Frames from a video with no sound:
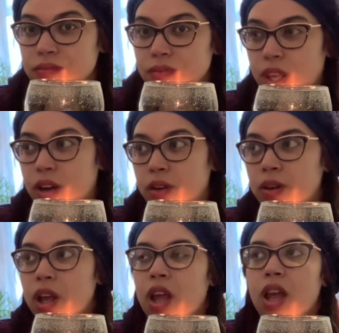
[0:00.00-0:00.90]
You know?
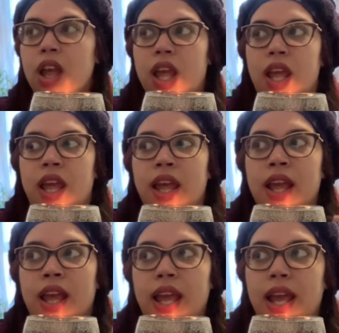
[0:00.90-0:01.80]

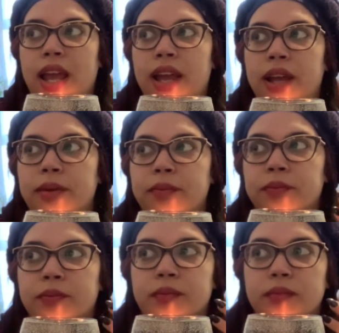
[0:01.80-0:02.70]
And
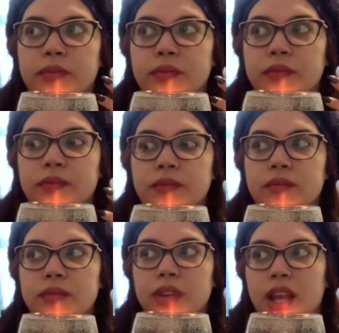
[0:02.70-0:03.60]

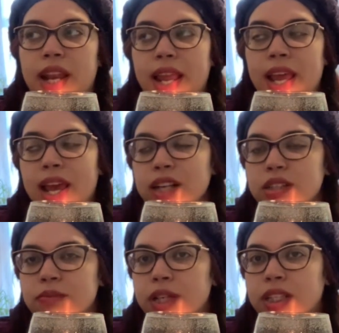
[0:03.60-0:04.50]
and I had
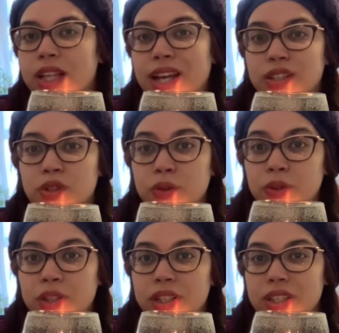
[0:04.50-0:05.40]
to make that
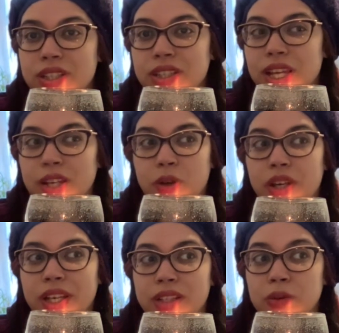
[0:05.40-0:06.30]
choice. Like,
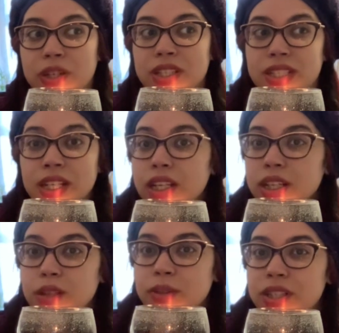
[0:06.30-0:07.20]
okay, do I stay
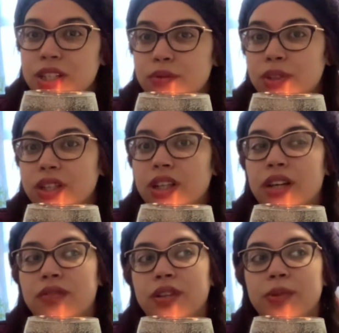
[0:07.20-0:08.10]
here because I really
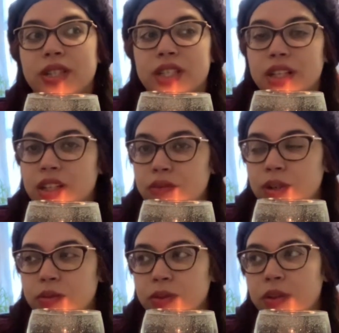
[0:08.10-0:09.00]
love it, because I love
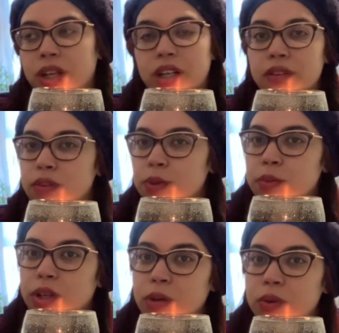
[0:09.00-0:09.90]
what I'm doing, I love the
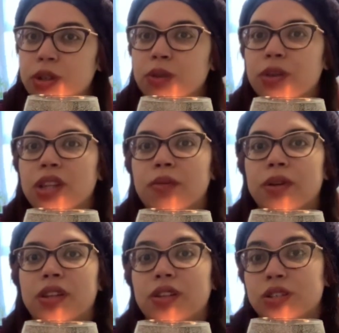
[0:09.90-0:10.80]
people that I work with,
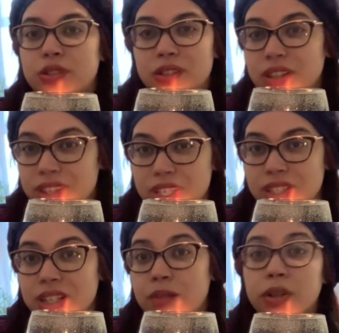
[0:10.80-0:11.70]
but there are certain
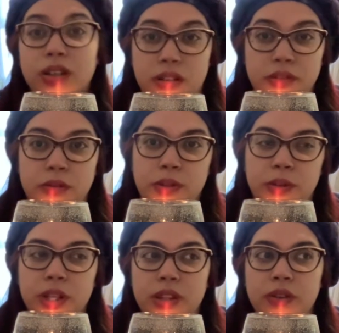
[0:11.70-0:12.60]
things that I'm uncomfortable
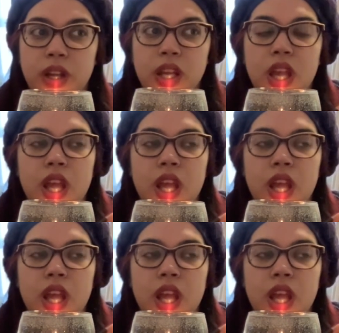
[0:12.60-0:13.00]
with, right?